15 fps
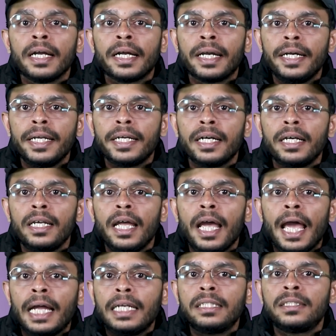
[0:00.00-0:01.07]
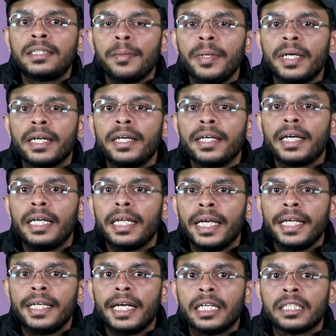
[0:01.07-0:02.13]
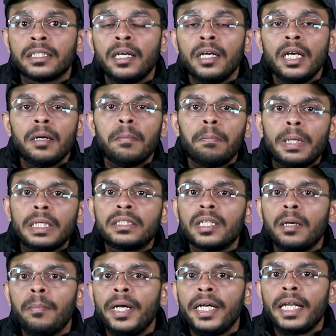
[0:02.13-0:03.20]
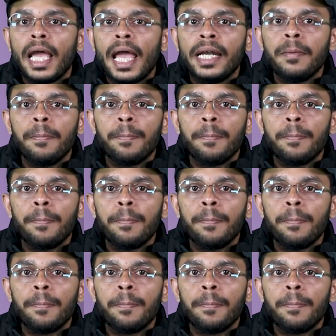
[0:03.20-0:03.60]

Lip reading: critical and semi-critical areas must submit an